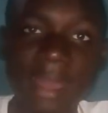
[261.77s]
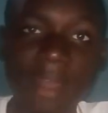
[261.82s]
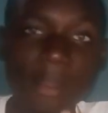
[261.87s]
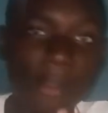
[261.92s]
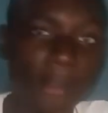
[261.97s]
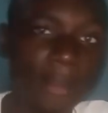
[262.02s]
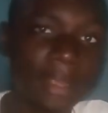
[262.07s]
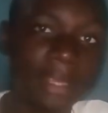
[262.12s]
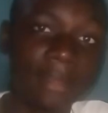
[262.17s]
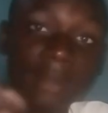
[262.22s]

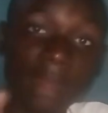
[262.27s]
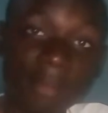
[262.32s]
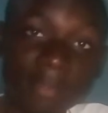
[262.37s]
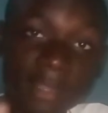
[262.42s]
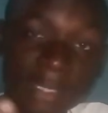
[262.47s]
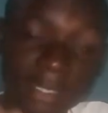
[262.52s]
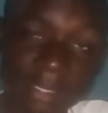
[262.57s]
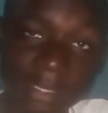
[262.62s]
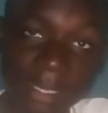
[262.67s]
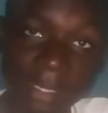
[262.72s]
For a graphic
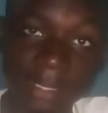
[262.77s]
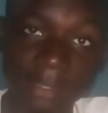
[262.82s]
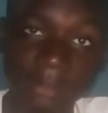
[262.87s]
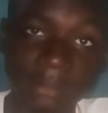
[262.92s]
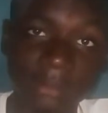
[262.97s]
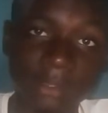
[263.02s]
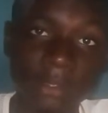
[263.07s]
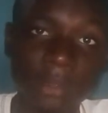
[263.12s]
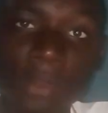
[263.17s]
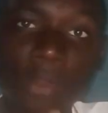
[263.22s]
designer,
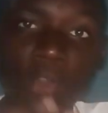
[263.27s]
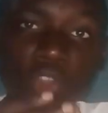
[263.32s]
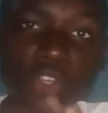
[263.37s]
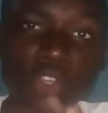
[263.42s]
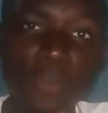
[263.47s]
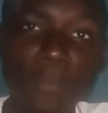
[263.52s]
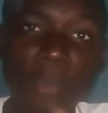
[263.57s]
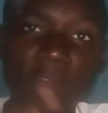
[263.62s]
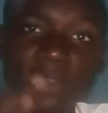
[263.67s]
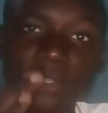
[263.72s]

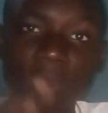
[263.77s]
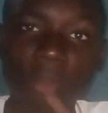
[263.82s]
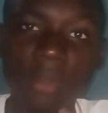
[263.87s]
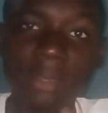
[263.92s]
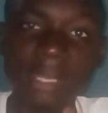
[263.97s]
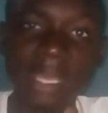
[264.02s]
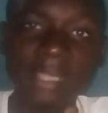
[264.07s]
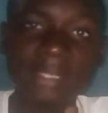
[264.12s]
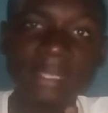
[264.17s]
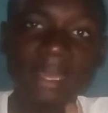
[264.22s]
you must
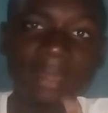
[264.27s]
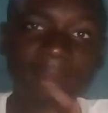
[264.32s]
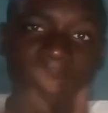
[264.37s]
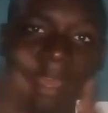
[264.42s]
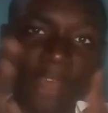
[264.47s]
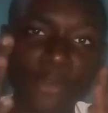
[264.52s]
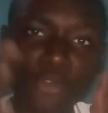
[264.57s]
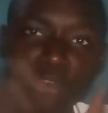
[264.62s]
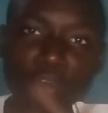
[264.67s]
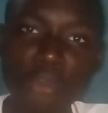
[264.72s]
understand
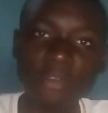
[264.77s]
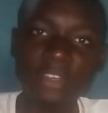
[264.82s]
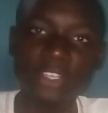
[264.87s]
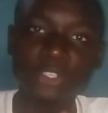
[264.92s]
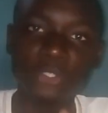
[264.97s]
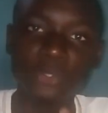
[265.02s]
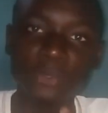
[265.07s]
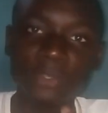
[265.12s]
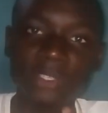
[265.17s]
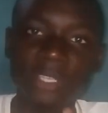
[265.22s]
and know
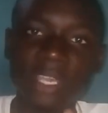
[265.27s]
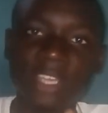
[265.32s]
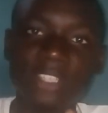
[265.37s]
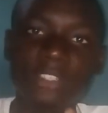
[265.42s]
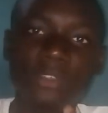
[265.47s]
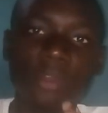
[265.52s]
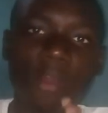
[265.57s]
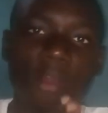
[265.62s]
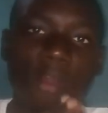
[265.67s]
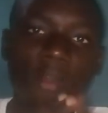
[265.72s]
the
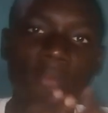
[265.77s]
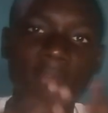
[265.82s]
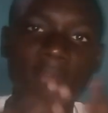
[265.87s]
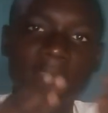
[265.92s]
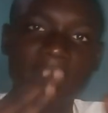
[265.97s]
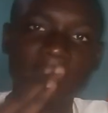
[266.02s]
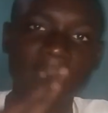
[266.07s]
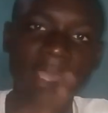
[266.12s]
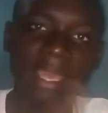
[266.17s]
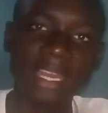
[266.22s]
usage of
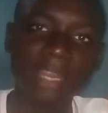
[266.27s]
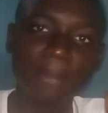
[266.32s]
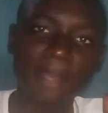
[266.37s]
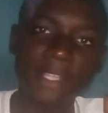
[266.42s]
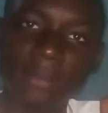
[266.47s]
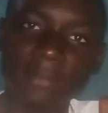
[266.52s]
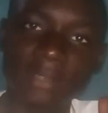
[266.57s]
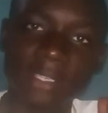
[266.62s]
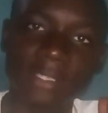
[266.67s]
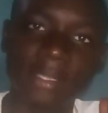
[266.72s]
the
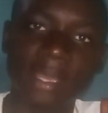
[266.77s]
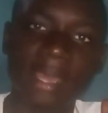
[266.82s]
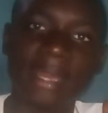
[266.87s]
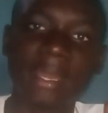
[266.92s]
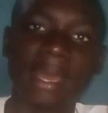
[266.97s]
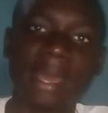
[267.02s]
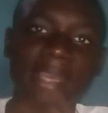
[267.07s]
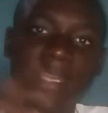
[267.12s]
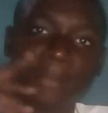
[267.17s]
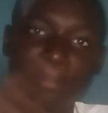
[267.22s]
elements of
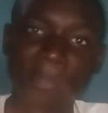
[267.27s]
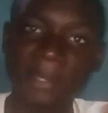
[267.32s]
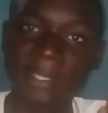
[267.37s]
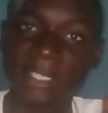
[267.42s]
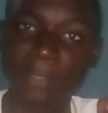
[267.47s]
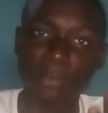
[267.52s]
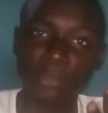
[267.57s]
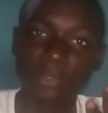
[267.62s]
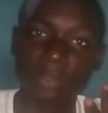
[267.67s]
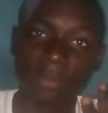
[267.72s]
design and the
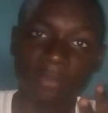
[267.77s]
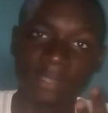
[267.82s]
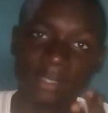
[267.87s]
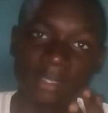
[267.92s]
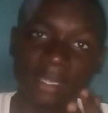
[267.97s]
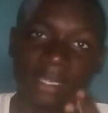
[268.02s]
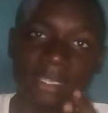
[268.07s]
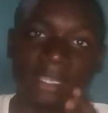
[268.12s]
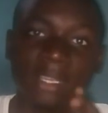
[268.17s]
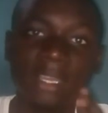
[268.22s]
principles
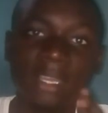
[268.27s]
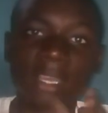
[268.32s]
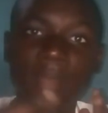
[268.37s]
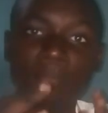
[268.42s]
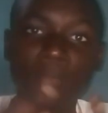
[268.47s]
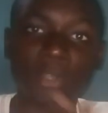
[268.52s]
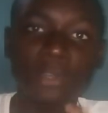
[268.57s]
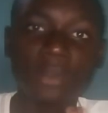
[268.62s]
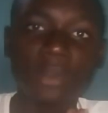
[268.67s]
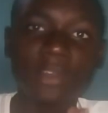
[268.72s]
of design,
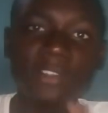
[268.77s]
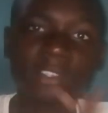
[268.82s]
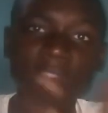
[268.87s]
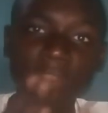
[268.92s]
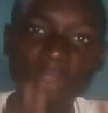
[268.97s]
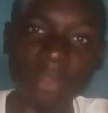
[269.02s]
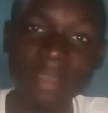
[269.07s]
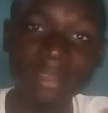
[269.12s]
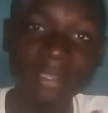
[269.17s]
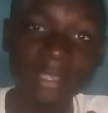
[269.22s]

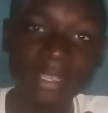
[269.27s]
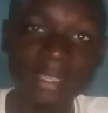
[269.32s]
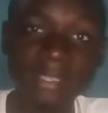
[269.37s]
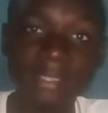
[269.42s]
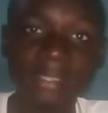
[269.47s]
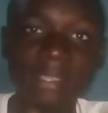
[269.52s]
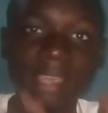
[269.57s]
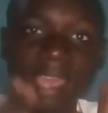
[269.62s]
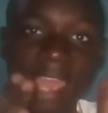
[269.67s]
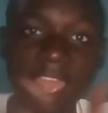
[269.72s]
because knowing
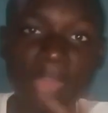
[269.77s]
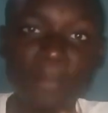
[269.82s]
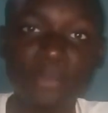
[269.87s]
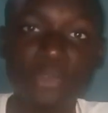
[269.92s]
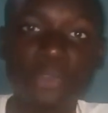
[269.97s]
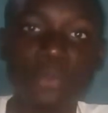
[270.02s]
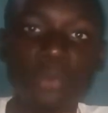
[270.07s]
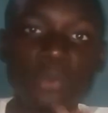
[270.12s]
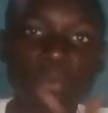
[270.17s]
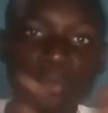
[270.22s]
helps
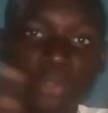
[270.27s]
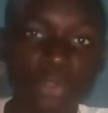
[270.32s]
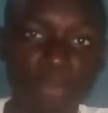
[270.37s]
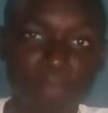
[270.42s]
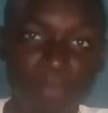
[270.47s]
you to